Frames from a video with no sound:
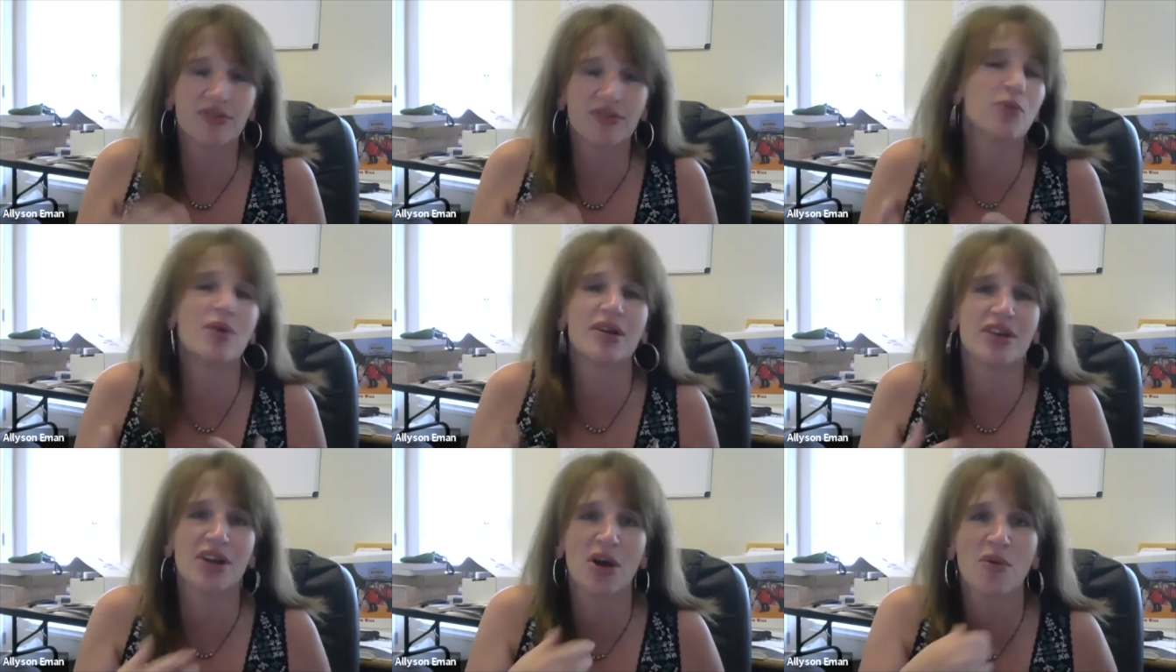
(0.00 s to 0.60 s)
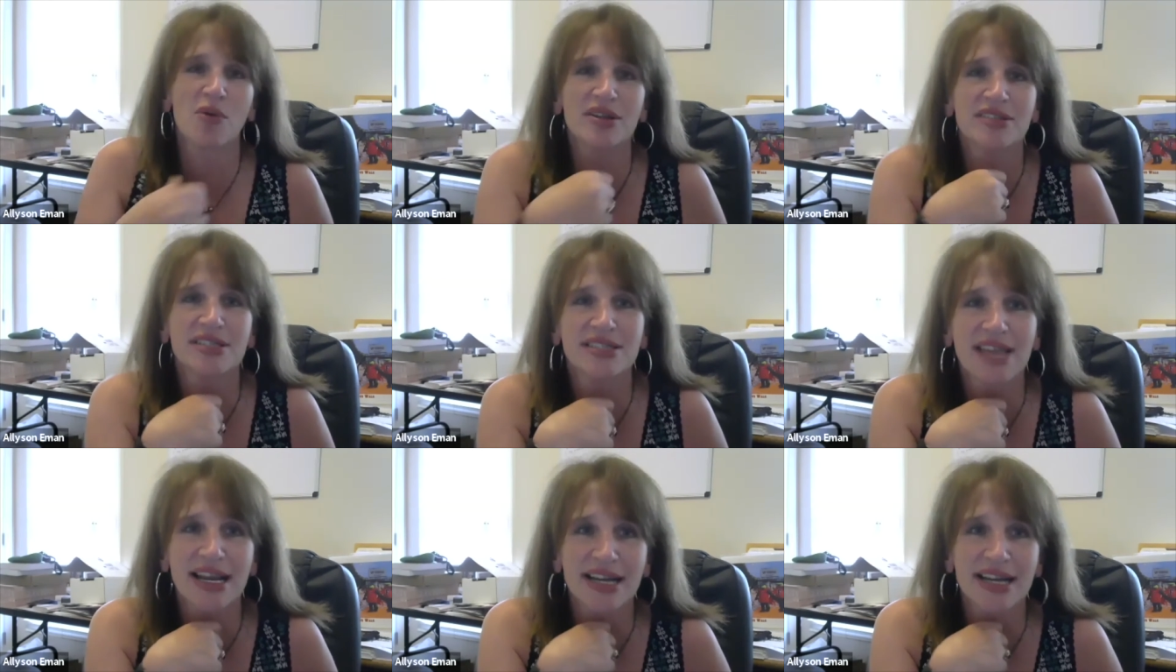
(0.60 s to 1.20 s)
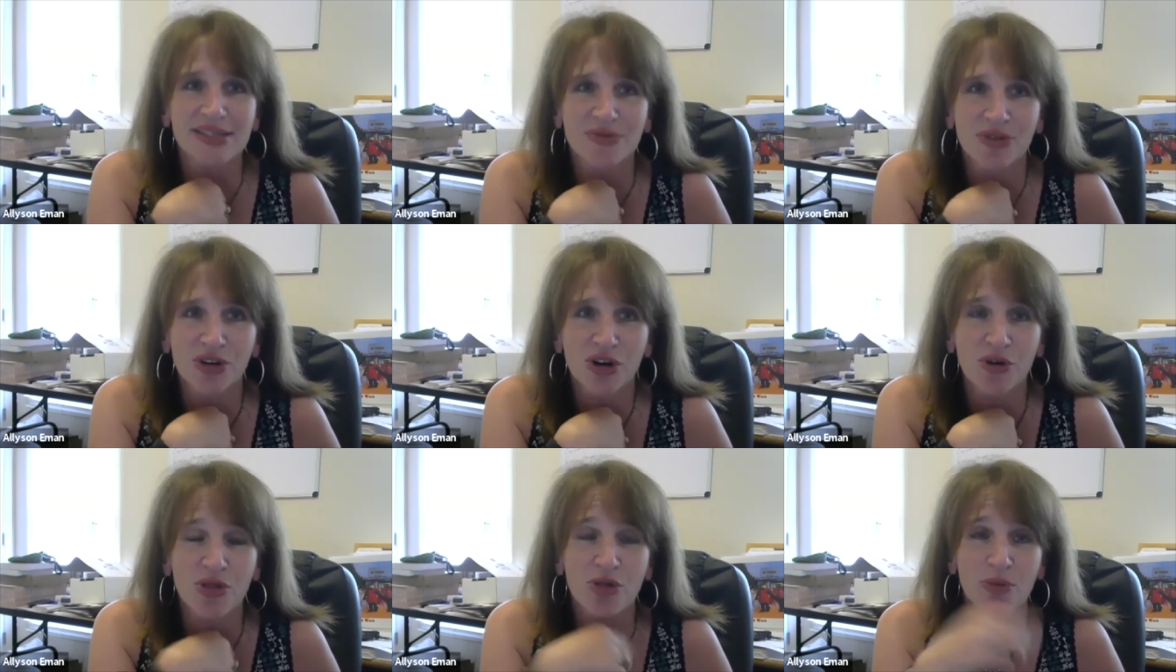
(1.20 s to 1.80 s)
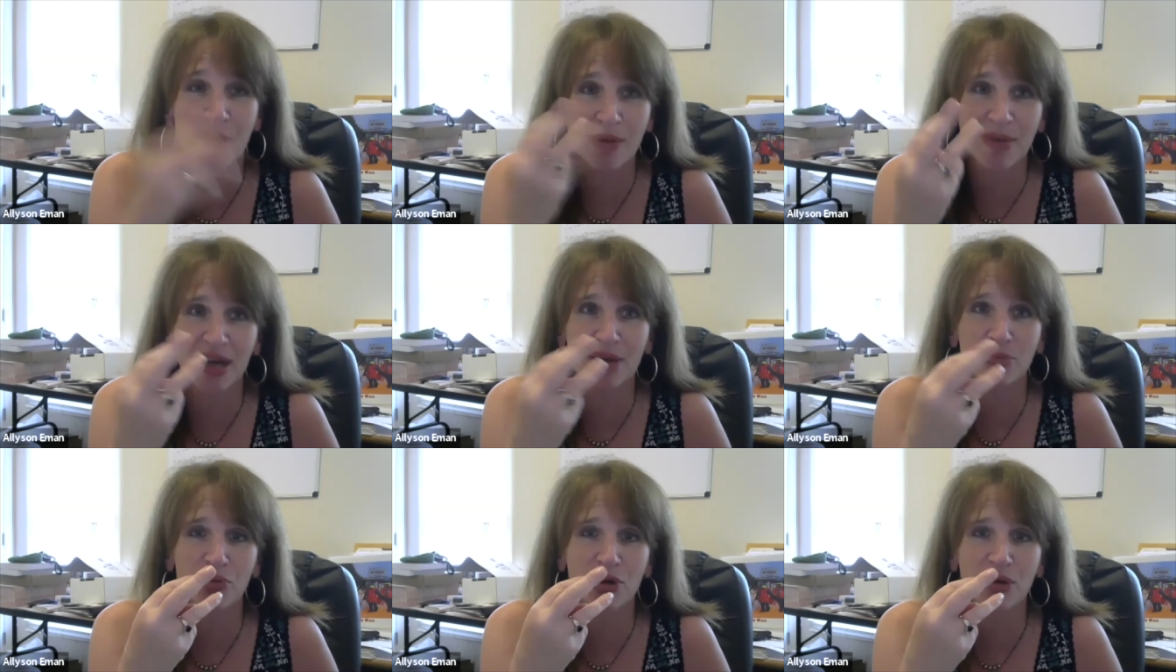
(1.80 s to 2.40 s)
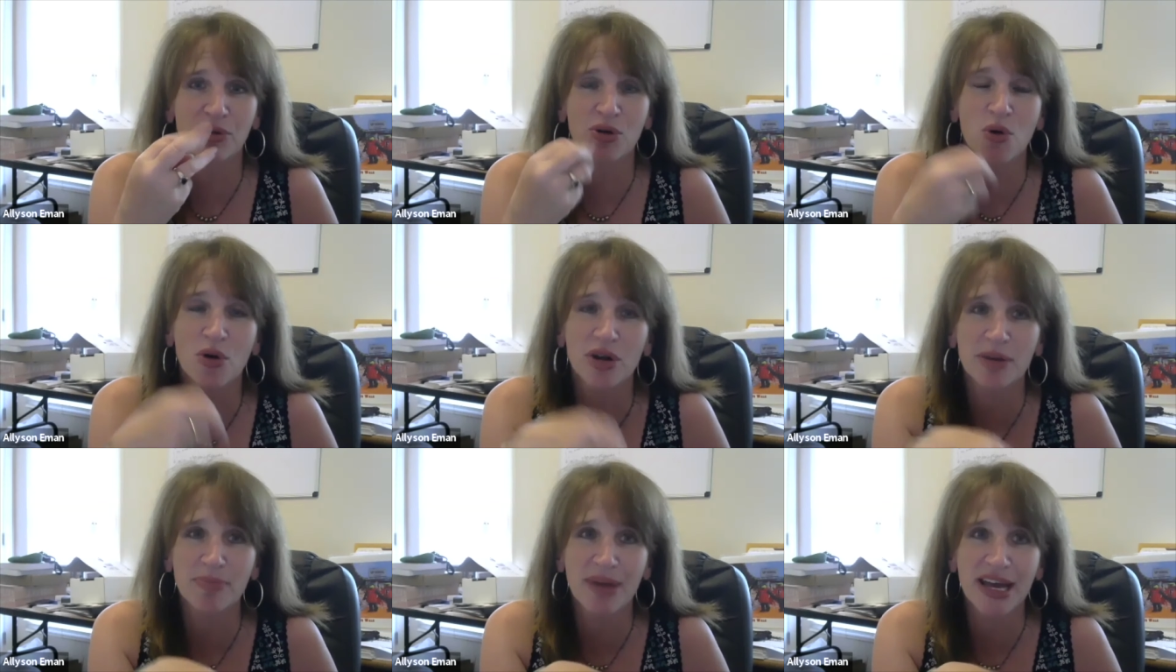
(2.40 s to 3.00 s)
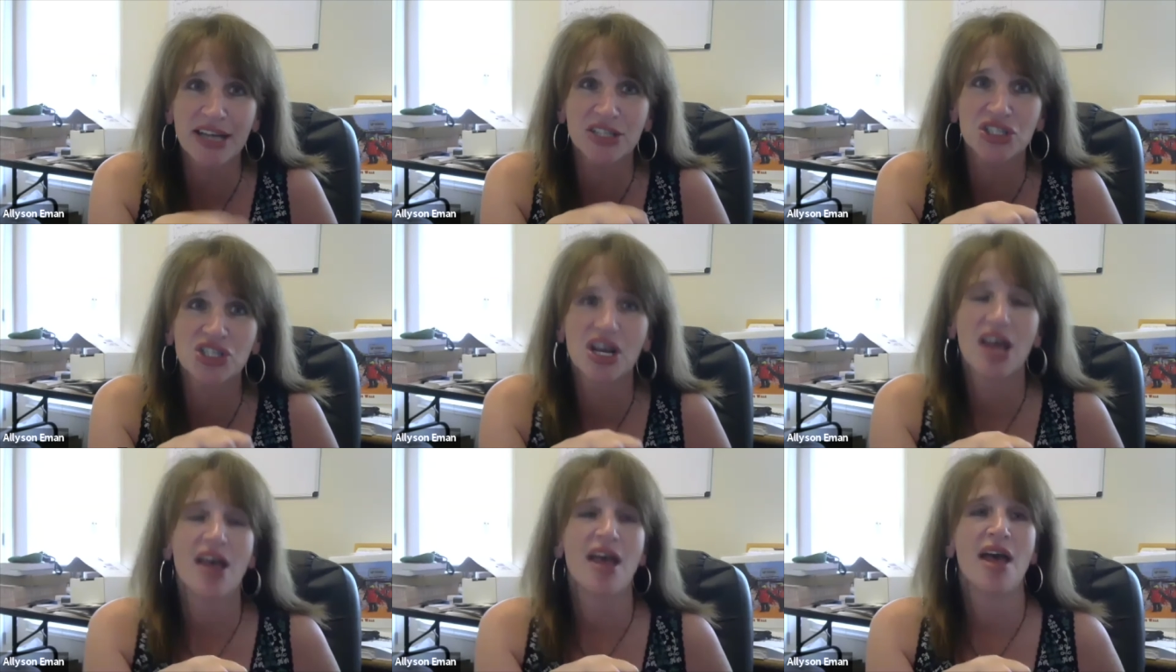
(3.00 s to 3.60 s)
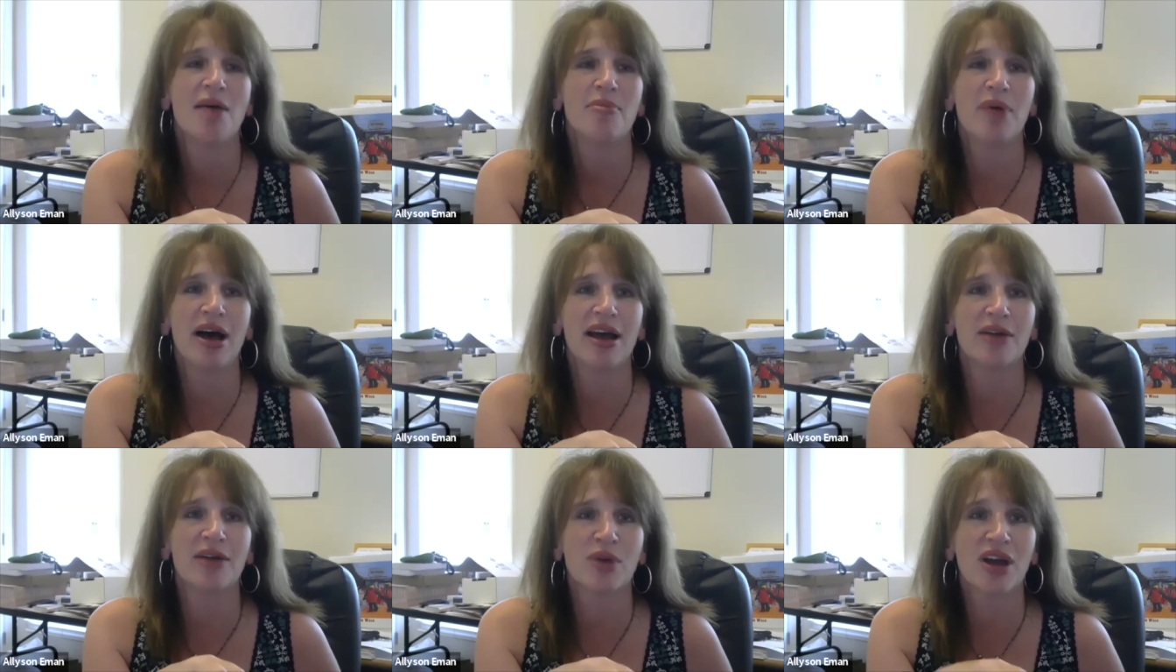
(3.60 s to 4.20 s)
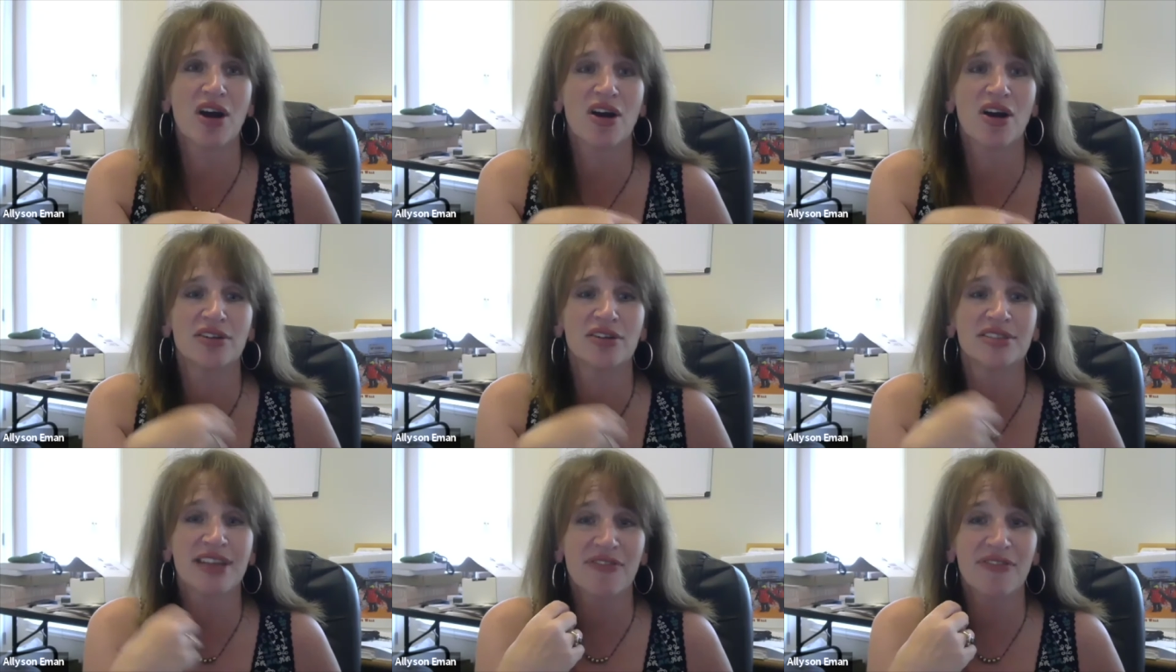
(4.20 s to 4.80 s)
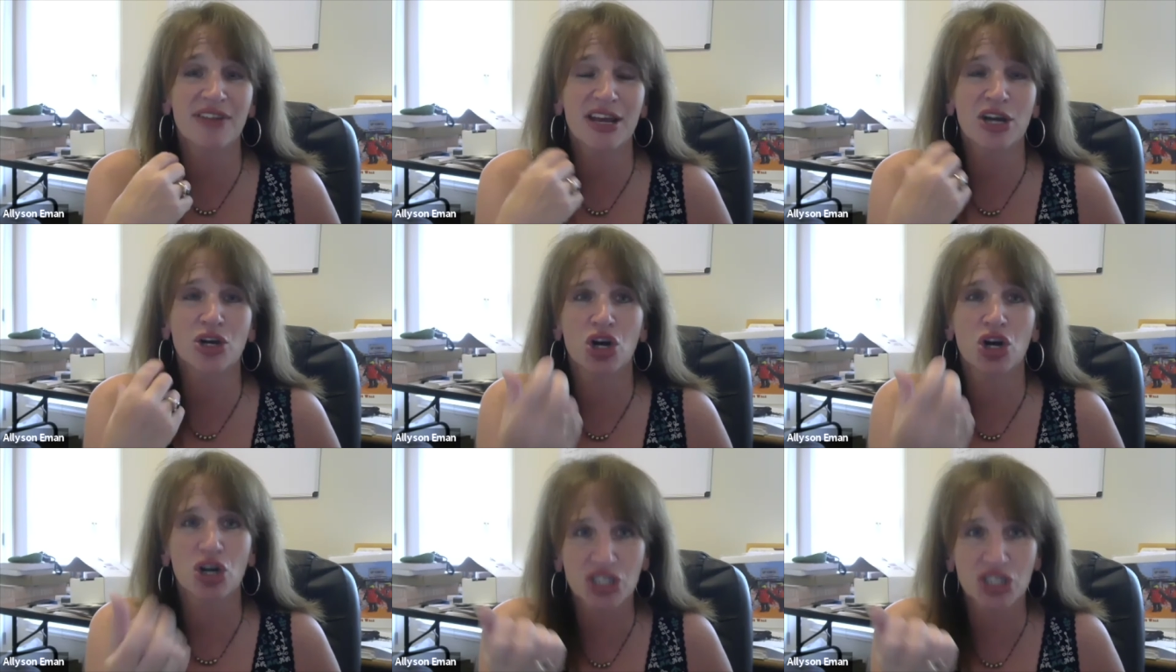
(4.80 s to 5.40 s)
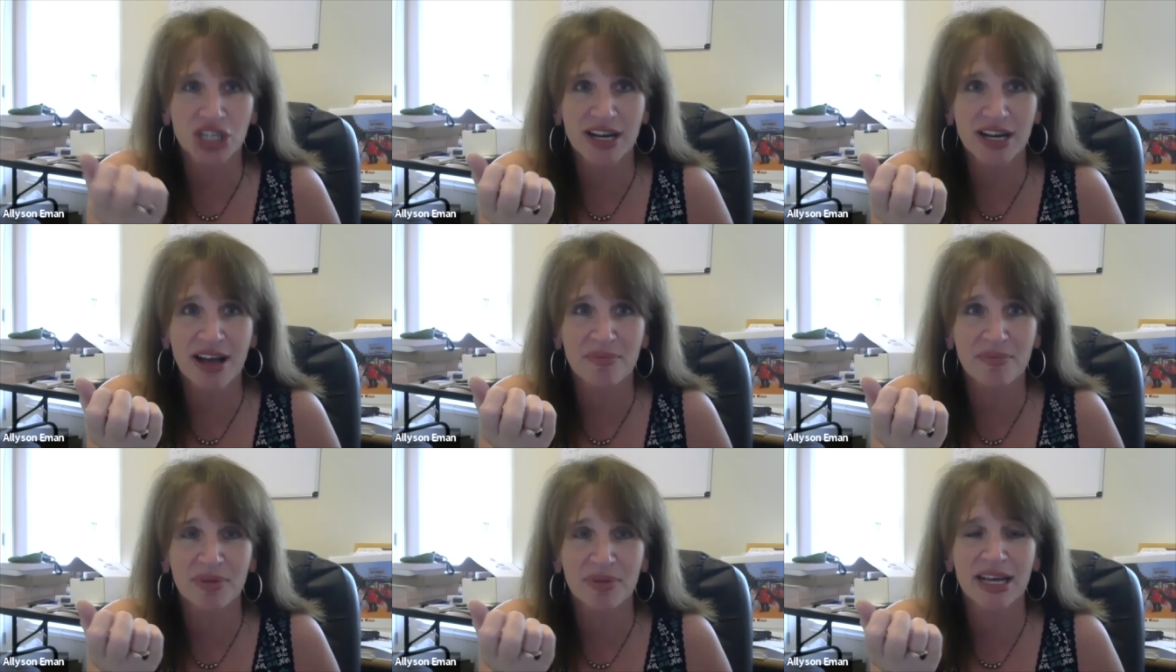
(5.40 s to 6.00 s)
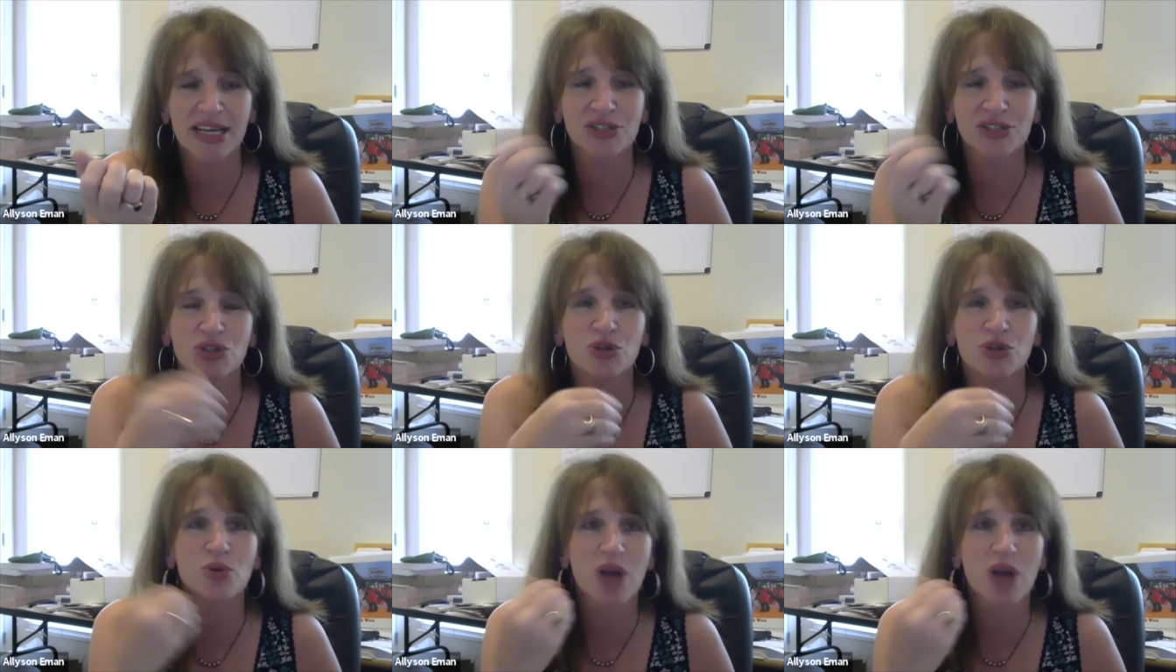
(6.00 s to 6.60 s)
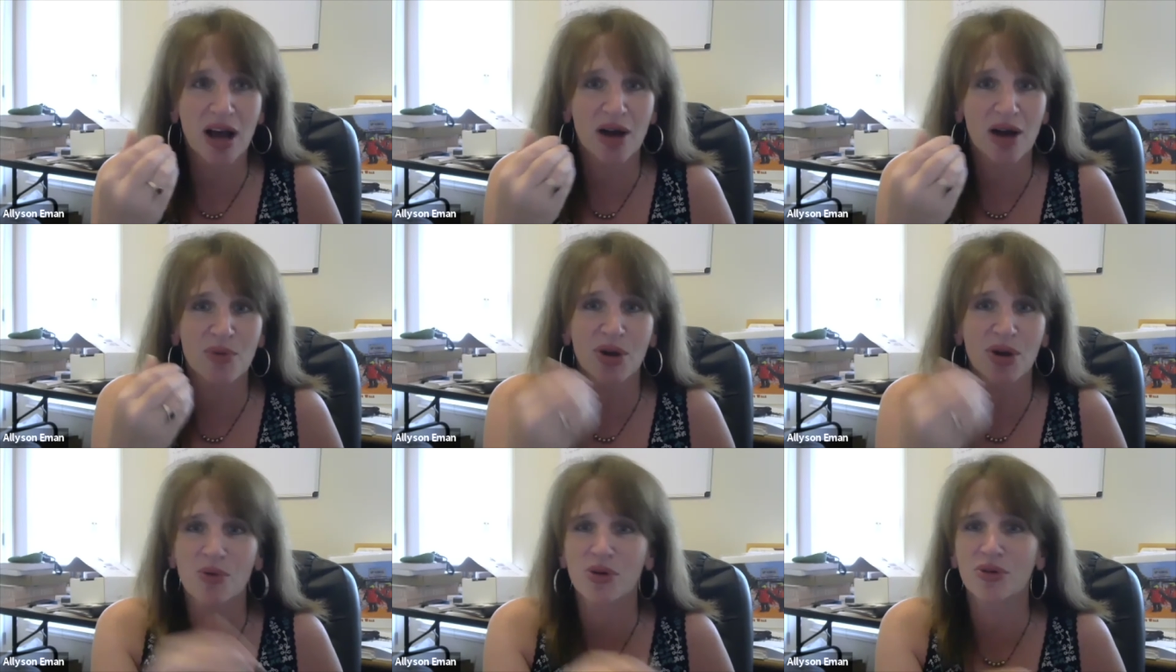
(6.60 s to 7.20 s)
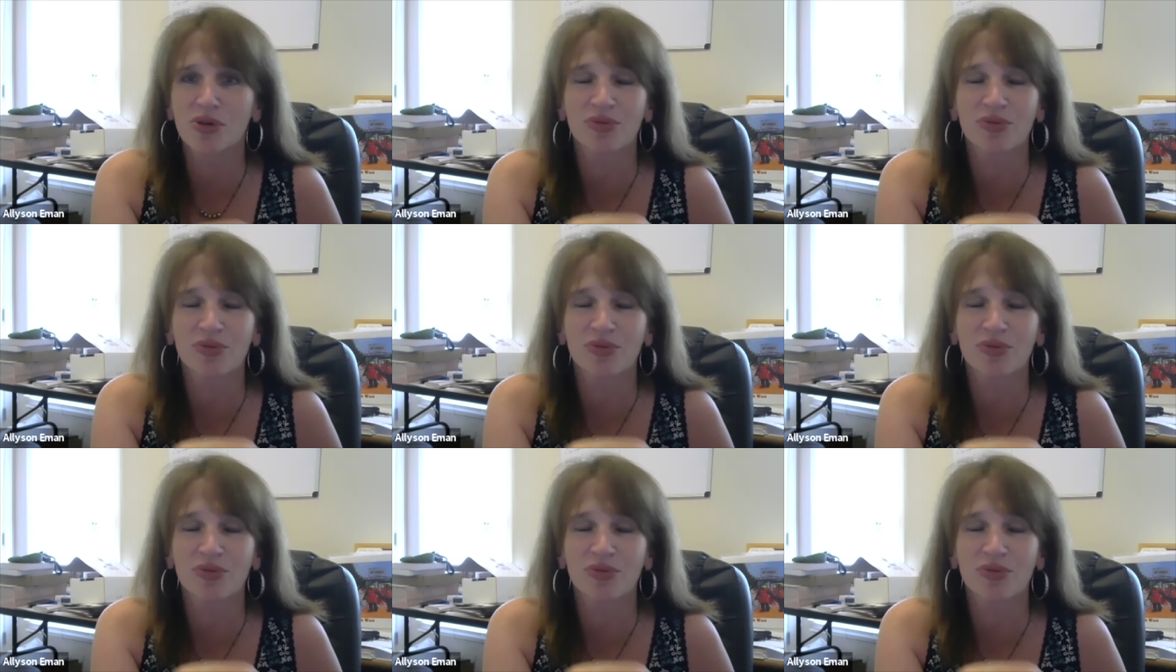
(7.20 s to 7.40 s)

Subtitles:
for what to send us for your 3-minute pre-recorded pitch. But we are definitely encouraging companies to come. We'll